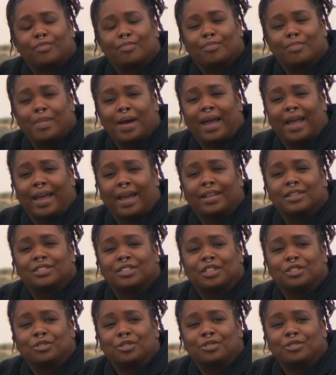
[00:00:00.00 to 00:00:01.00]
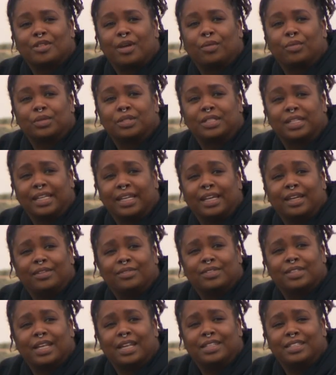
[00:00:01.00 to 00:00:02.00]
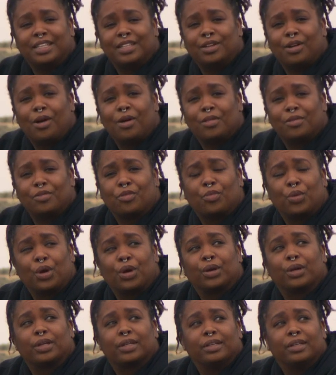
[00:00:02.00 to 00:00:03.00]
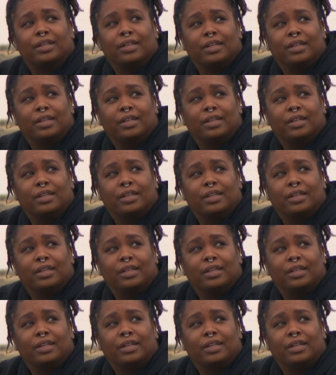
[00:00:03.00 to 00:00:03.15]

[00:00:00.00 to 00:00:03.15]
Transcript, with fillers: my ancestors that were slaves that did all the work,